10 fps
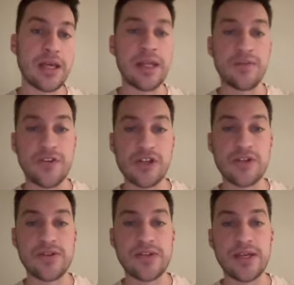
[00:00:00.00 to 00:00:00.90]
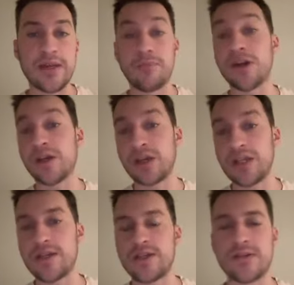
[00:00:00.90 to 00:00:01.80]
inefficiency, and market
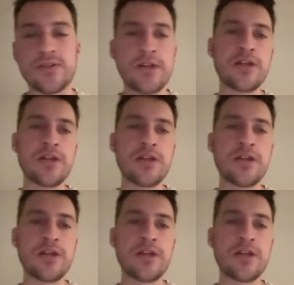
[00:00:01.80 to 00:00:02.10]
conditions.